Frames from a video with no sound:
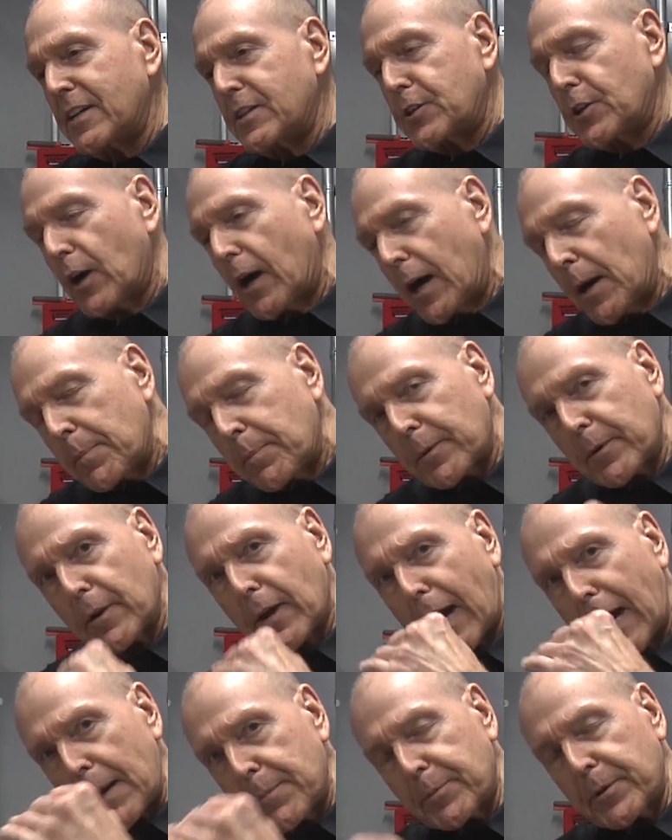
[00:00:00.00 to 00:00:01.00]
to
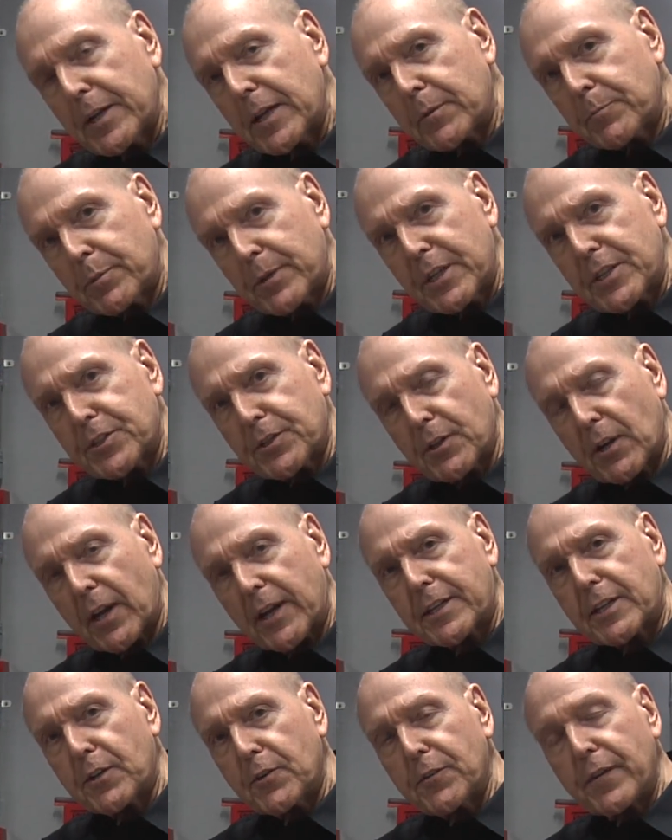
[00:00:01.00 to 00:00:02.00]
upper operating pressure
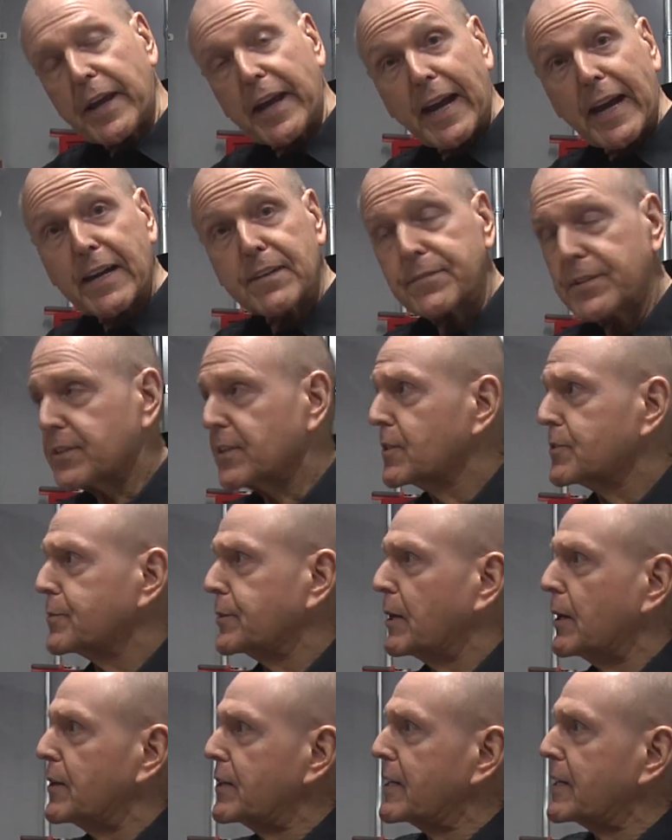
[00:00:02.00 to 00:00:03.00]
like you'd have in the
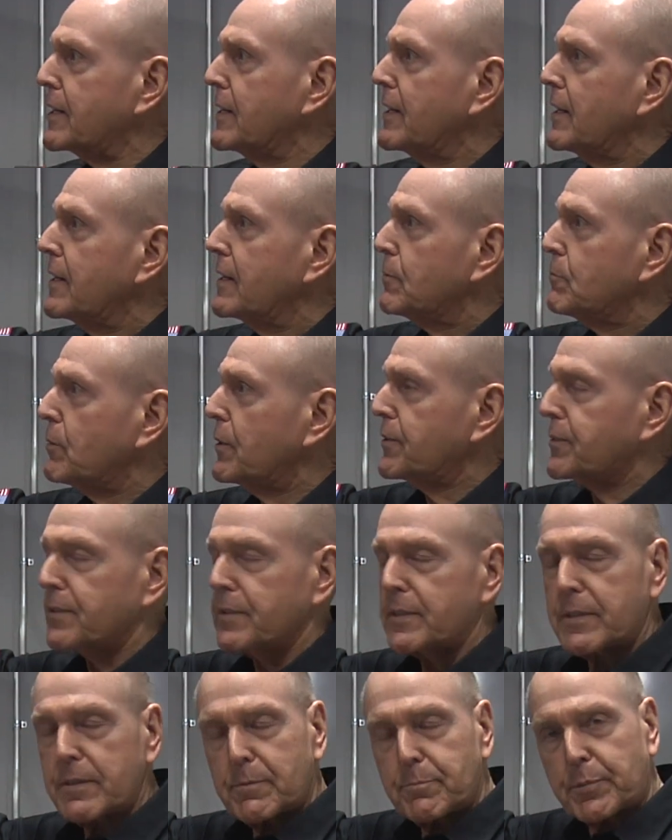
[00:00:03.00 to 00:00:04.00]
truck with
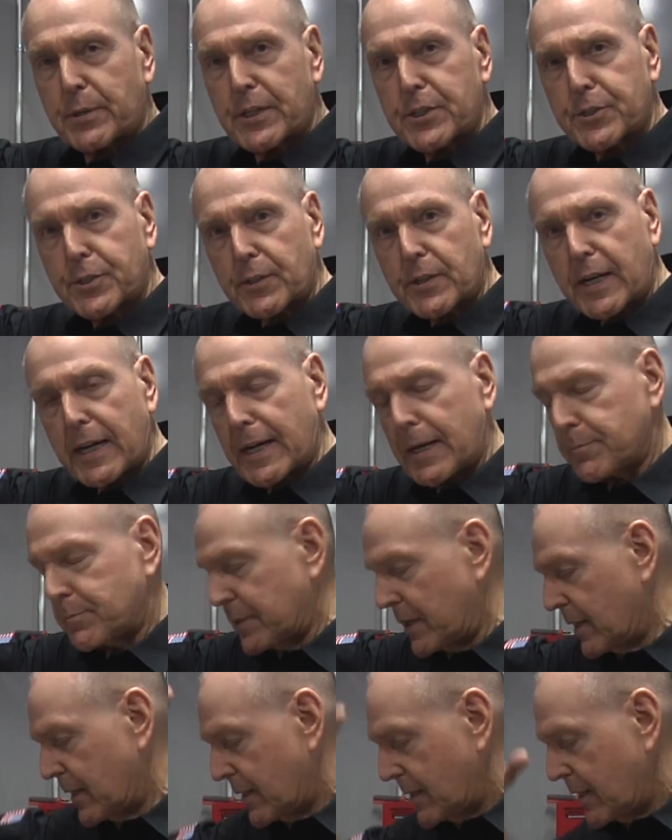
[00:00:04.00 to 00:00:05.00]
the pressure cap.